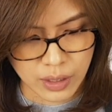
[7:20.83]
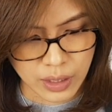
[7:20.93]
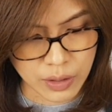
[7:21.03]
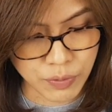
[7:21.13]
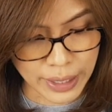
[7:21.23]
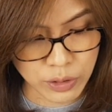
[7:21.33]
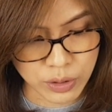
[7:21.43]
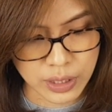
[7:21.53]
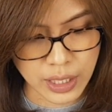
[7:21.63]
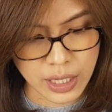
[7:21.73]

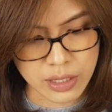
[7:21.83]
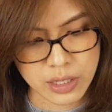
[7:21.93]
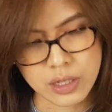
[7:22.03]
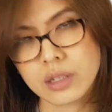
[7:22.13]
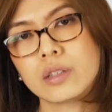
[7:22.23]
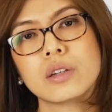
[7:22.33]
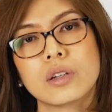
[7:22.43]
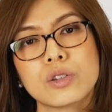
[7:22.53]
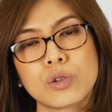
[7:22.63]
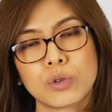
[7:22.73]
inventory days.
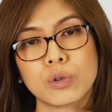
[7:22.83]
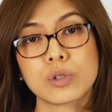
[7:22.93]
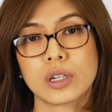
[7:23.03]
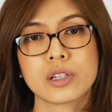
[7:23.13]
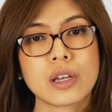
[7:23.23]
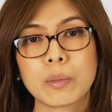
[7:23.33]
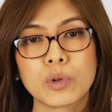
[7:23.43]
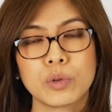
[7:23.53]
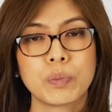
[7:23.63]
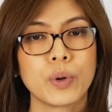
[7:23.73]
So those are some
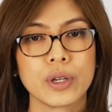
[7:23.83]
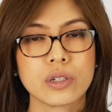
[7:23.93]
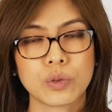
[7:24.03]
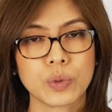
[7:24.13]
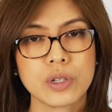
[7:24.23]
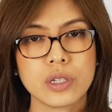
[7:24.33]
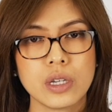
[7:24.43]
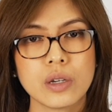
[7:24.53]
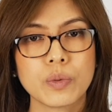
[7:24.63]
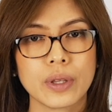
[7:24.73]
good points that we're
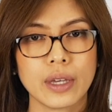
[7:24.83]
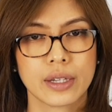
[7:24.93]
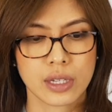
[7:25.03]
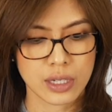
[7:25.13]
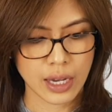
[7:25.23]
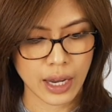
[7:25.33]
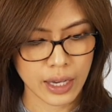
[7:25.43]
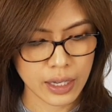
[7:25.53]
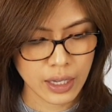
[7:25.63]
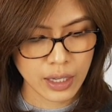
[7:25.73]
seeing with
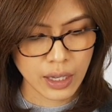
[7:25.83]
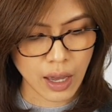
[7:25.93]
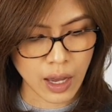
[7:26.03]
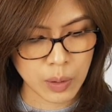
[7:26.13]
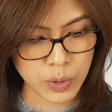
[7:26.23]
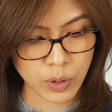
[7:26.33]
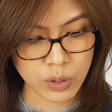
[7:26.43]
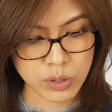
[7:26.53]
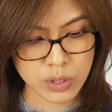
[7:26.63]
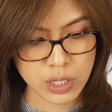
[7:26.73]
SSI. We're
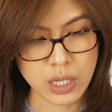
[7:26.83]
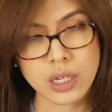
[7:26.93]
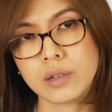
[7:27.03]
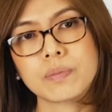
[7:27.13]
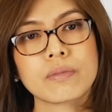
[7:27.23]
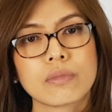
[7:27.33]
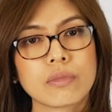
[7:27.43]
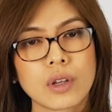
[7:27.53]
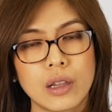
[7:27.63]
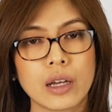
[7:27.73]
also seeing
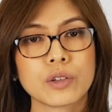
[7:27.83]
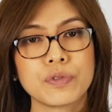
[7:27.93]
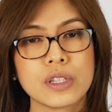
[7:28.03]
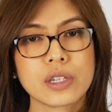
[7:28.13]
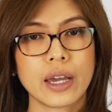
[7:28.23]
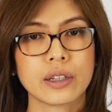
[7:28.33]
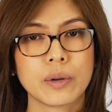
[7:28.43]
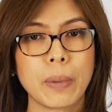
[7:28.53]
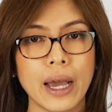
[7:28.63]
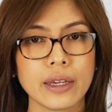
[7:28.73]
a lot of
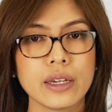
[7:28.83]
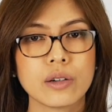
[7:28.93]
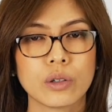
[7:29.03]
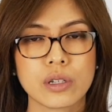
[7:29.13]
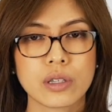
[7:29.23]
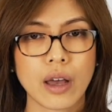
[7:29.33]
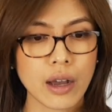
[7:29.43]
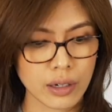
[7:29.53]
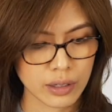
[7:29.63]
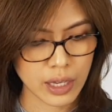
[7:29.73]
insider buying on the
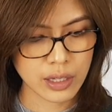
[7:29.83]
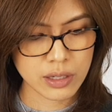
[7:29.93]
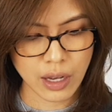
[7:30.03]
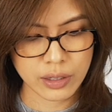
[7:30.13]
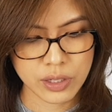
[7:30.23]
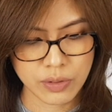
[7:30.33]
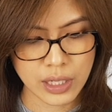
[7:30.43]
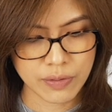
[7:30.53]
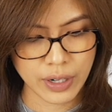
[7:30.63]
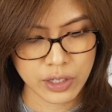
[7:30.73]
stock, and the stock is
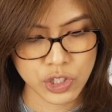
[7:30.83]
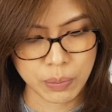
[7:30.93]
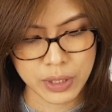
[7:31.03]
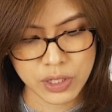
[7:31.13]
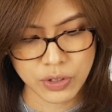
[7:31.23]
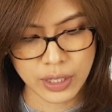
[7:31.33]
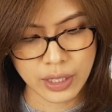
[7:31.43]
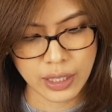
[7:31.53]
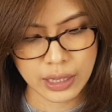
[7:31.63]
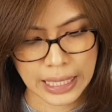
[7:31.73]
really very cheap. It's
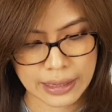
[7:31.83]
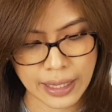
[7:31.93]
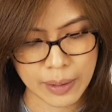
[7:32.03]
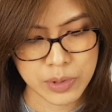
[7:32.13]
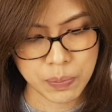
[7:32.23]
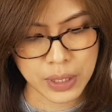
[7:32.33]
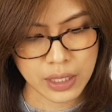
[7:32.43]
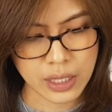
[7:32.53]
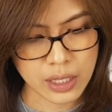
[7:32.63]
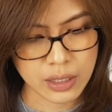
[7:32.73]
trading at 10 times
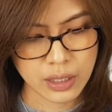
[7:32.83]
PE.